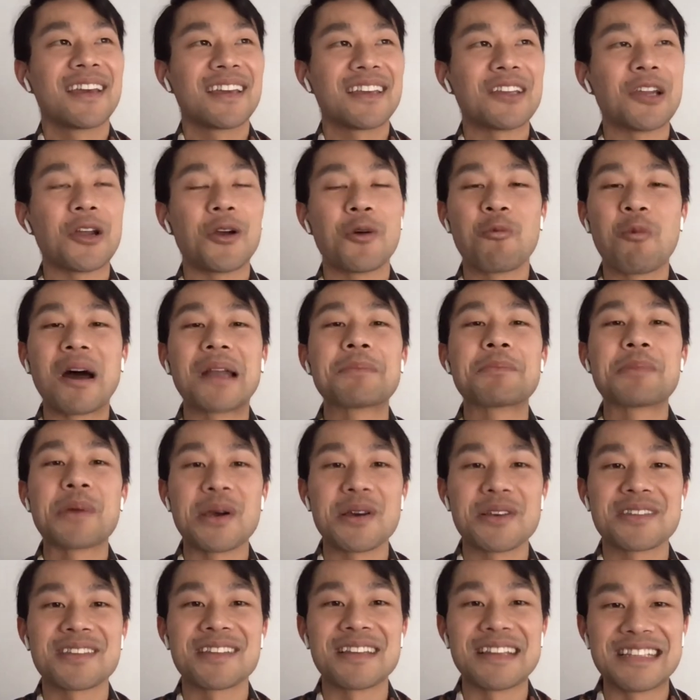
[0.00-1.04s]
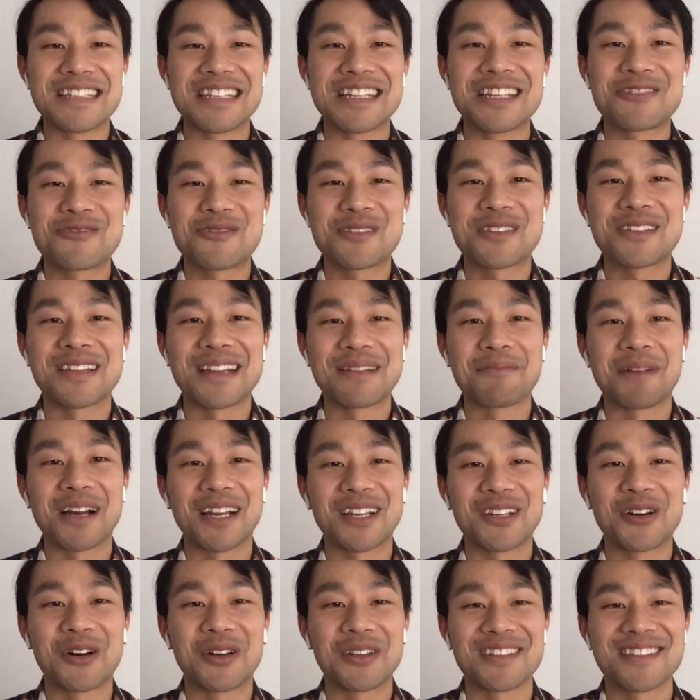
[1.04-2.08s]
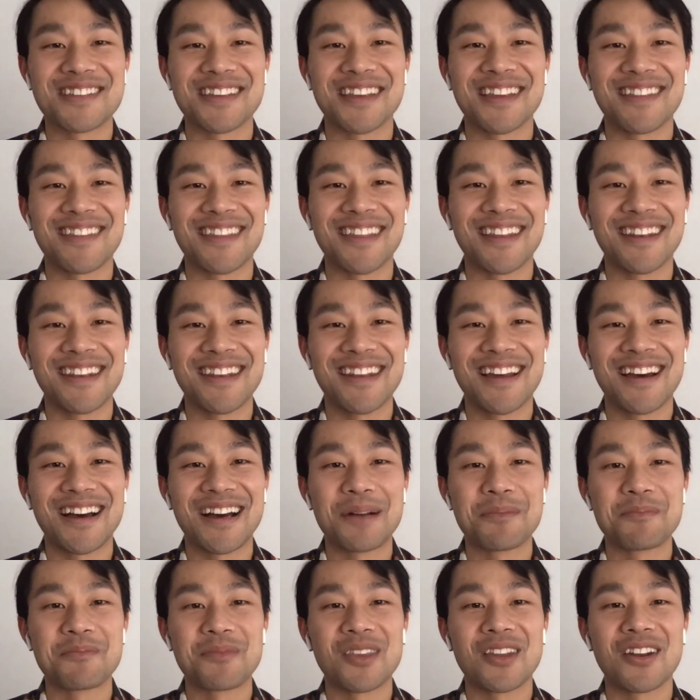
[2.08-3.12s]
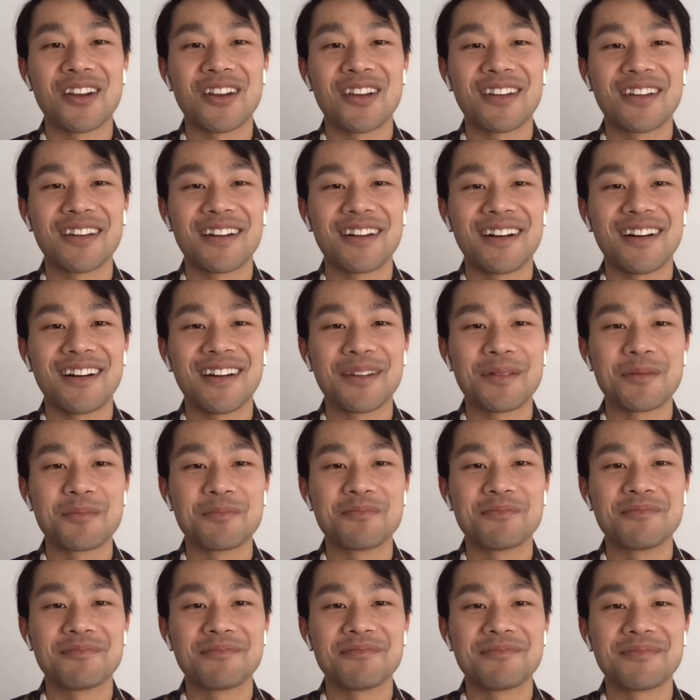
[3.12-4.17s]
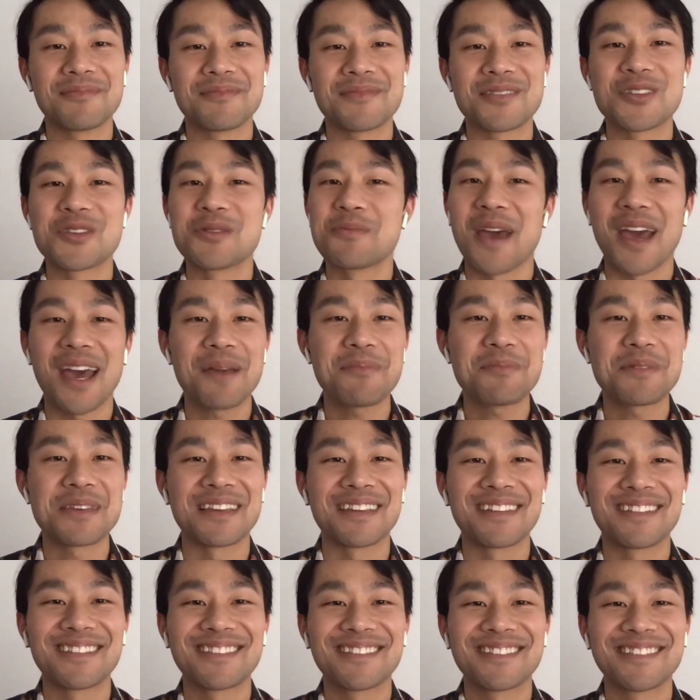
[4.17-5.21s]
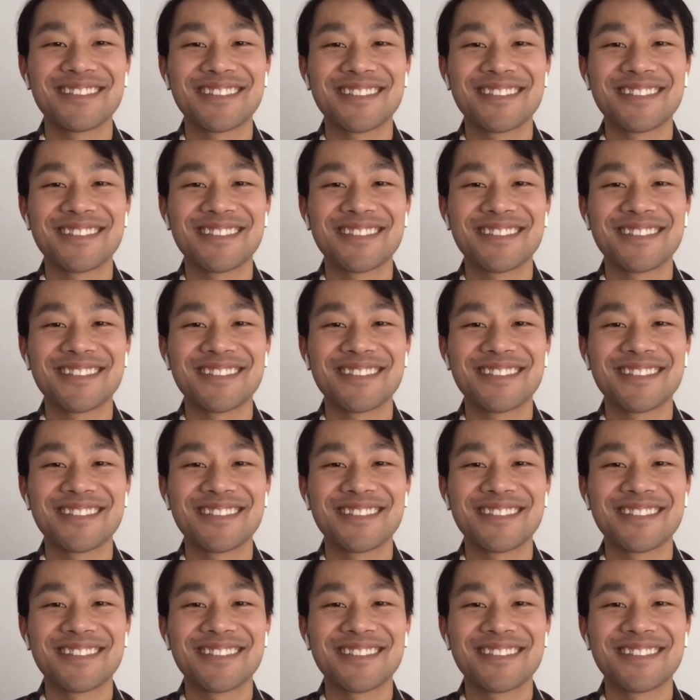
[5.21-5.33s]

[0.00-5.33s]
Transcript: you know, one person is interested in my content, then, you know, I'm super happy.